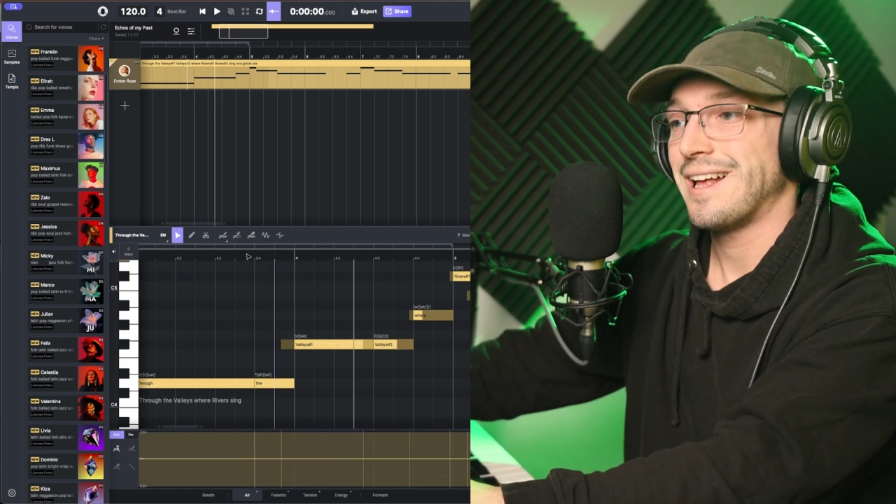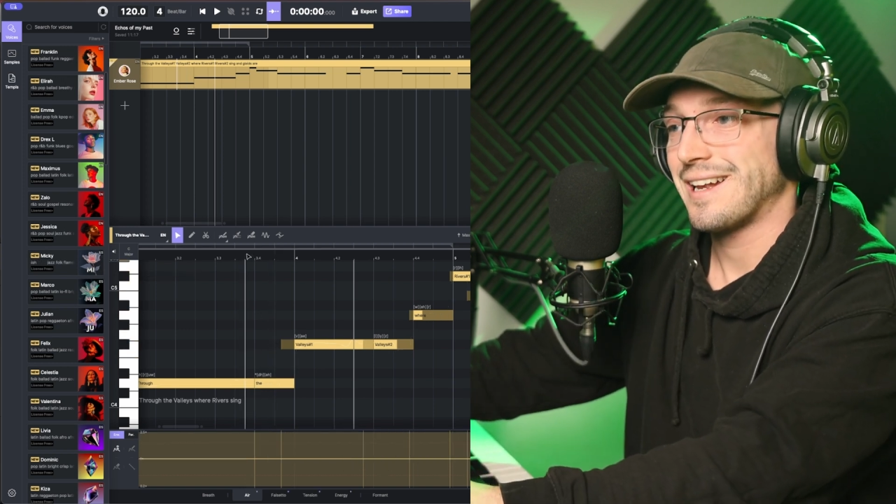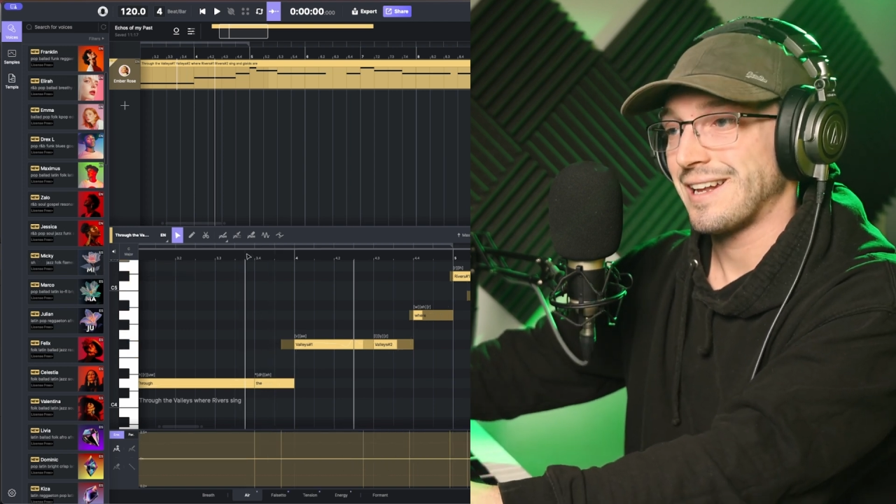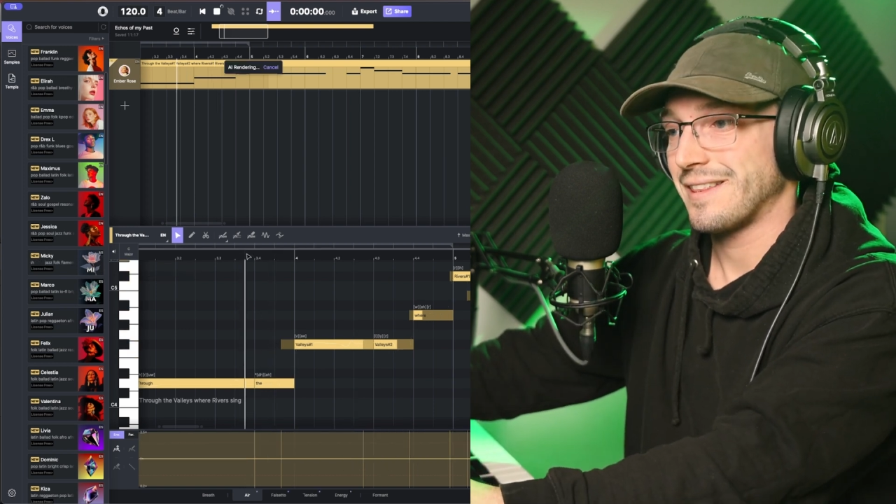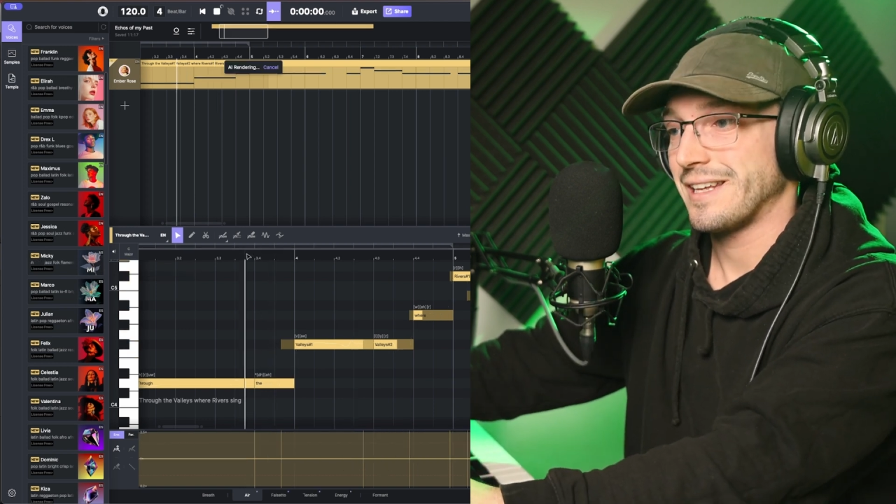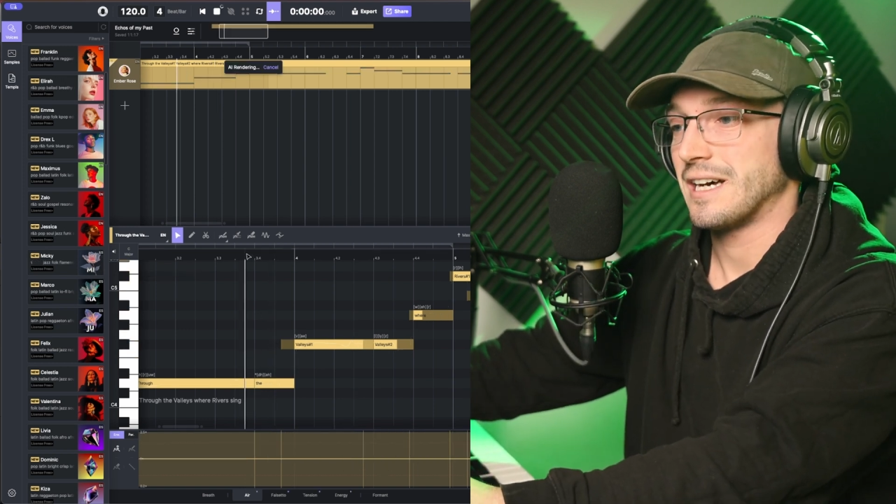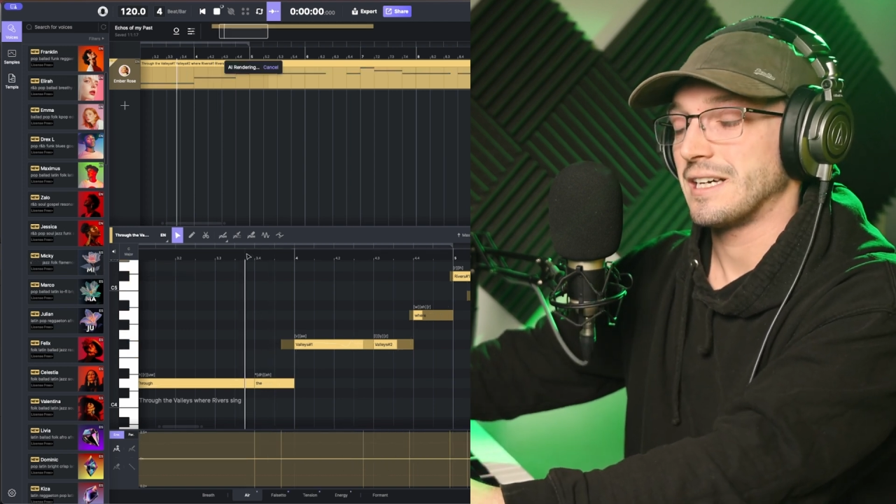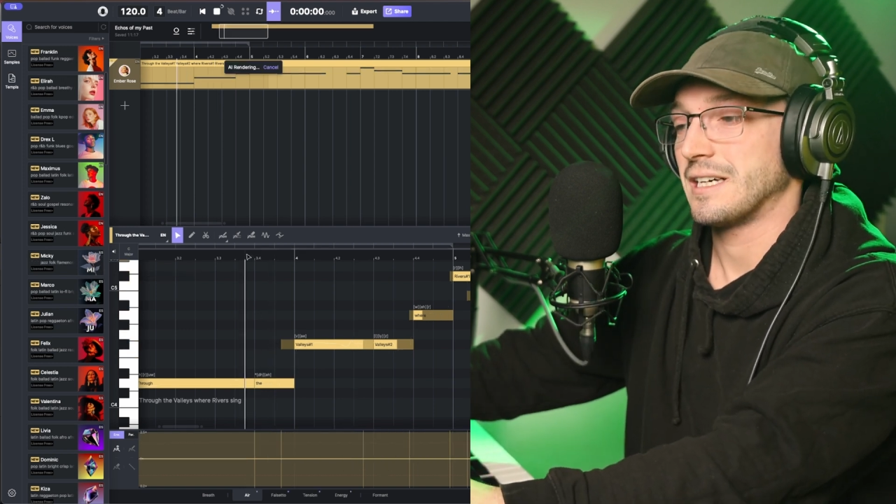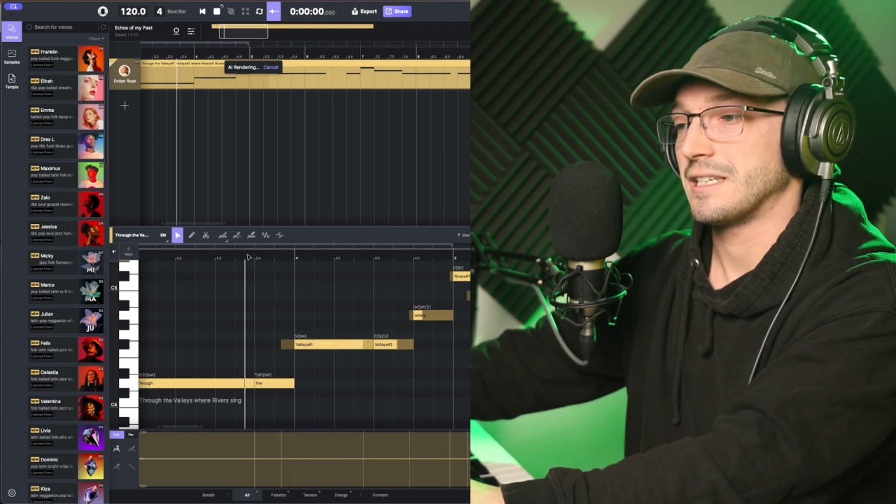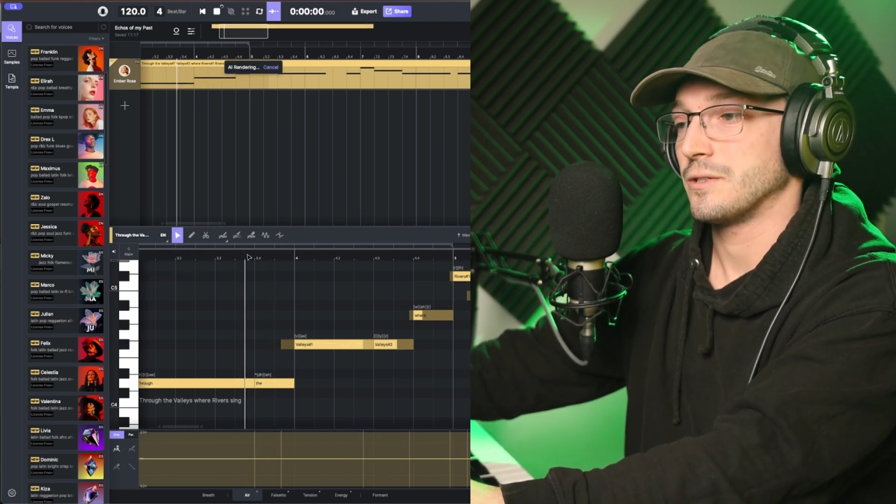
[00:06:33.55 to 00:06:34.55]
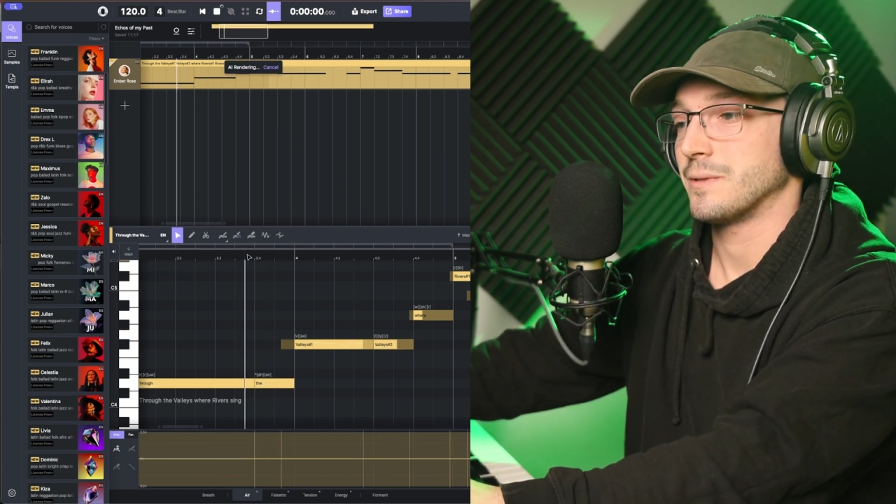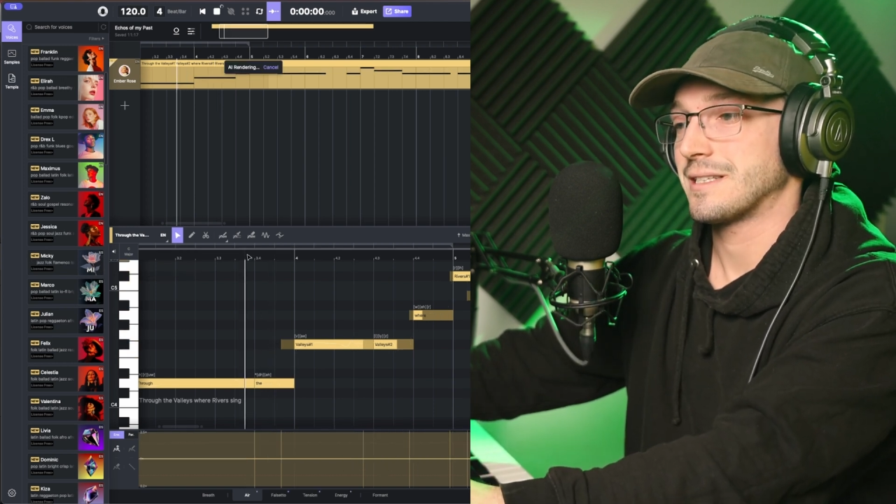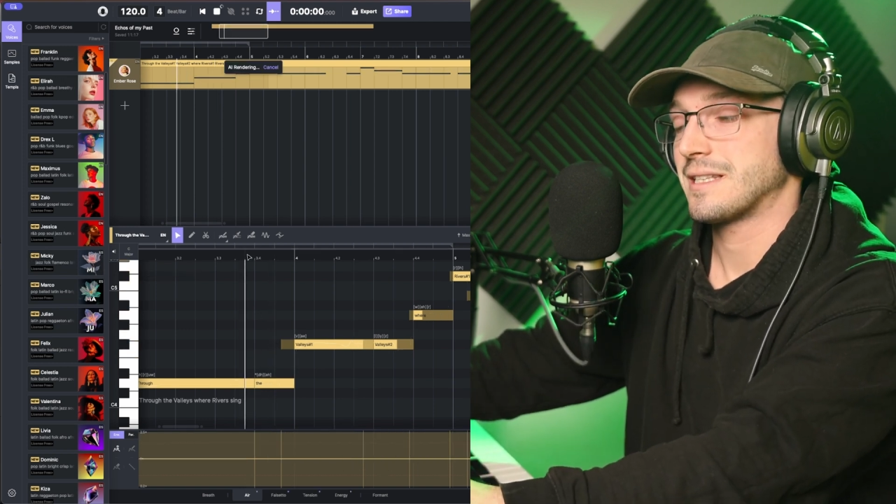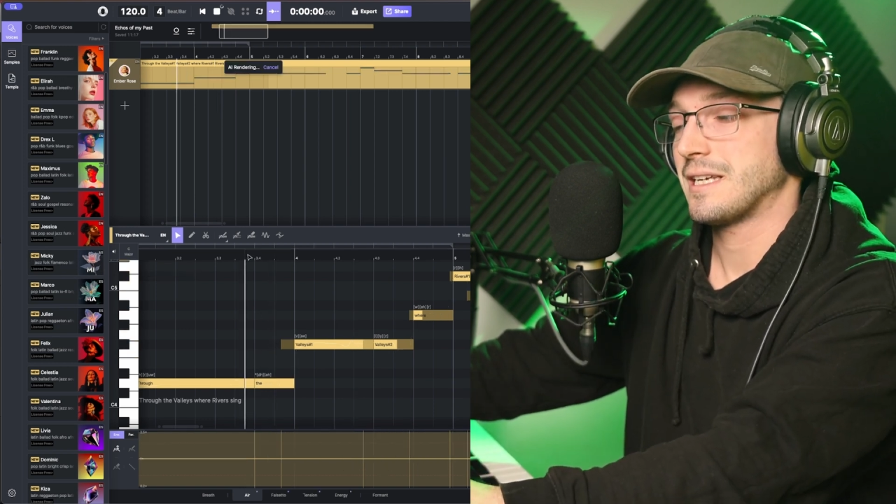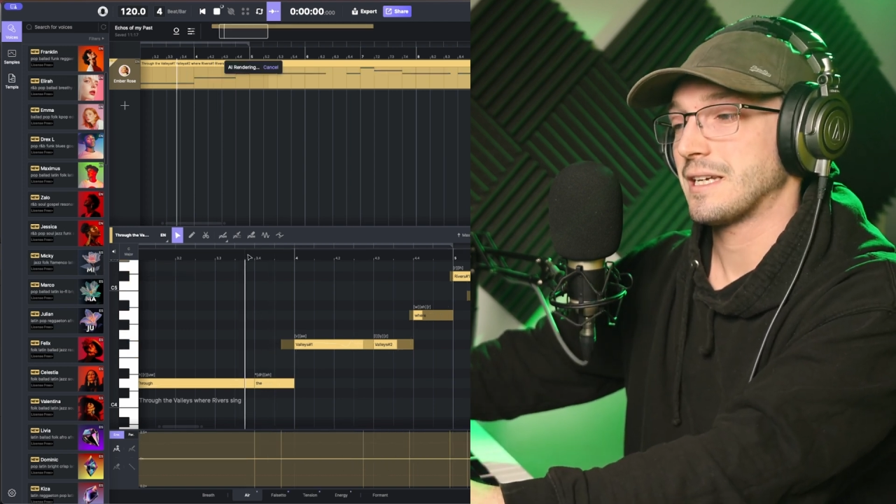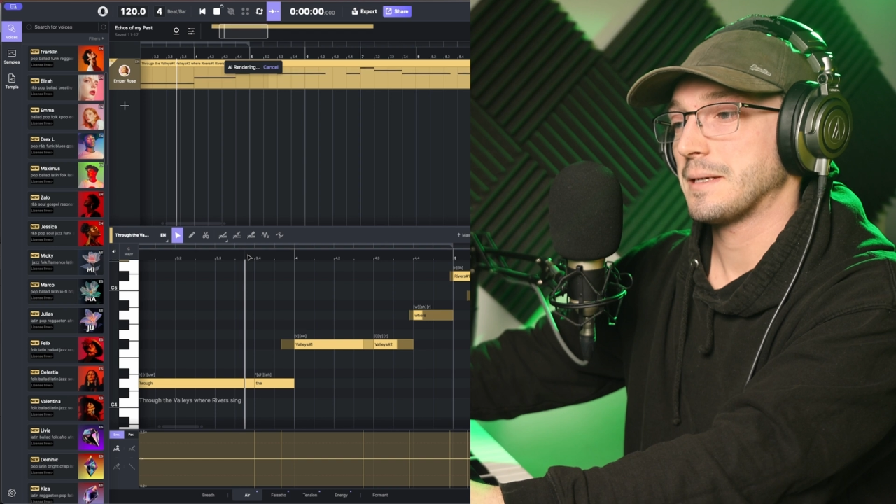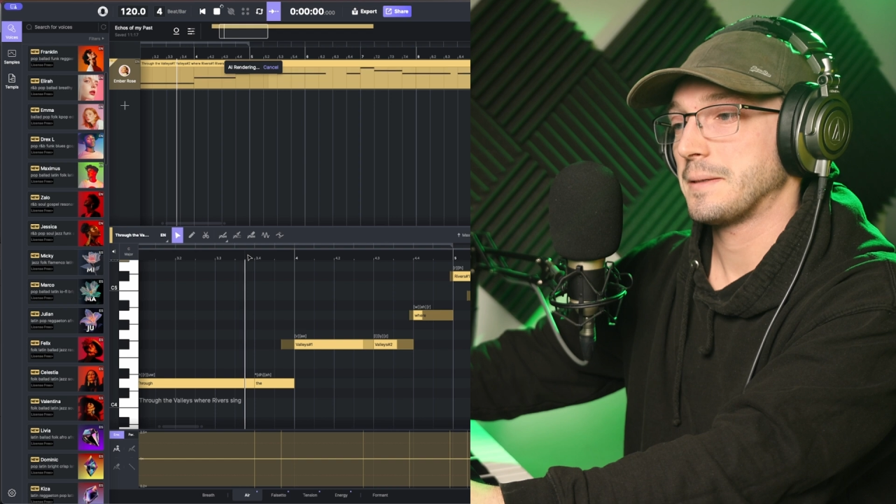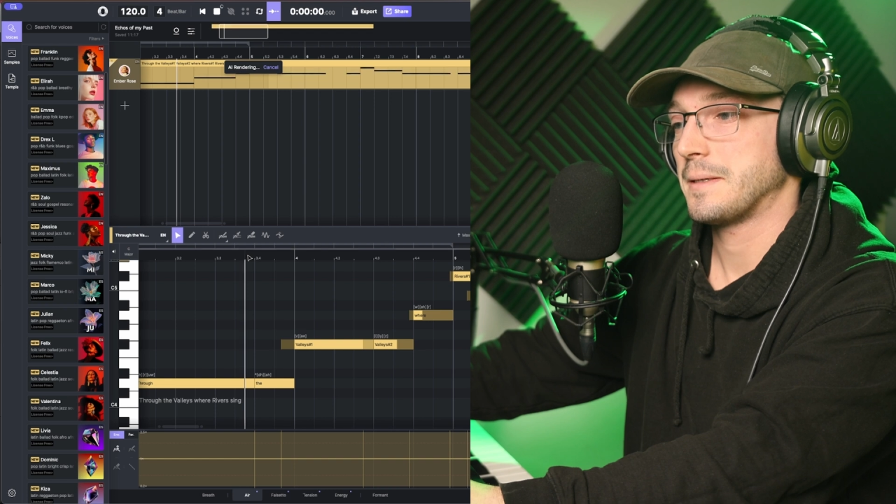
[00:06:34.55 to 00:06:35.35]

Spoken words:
Let the II do its thing.